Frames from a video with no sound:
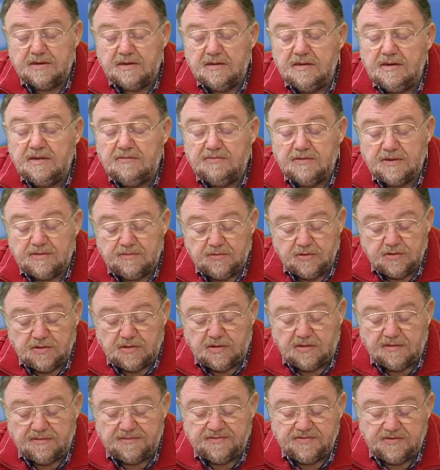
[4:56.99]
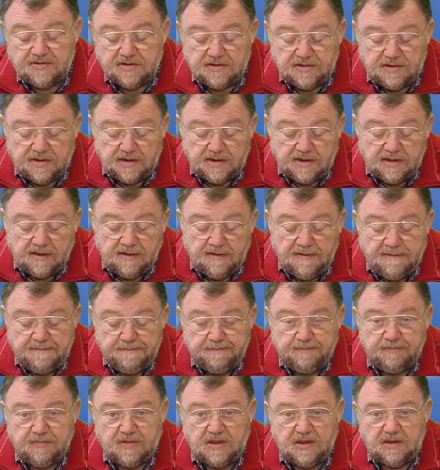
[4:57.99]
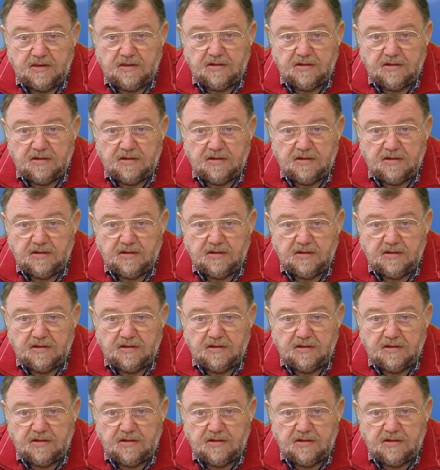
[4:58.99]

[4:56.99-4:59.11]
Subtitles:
The computer has recognized the stick,